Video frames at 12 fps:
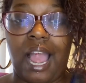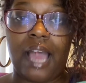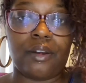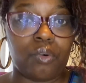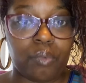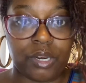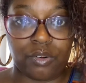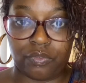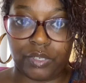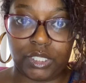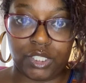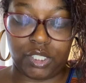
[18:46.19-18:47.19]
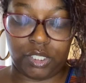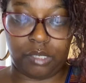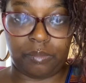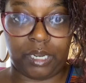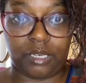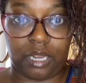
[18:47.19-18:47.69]
I don't want no
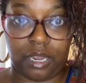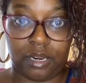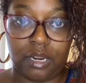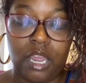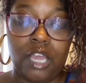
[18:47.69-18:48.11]
relationship like that.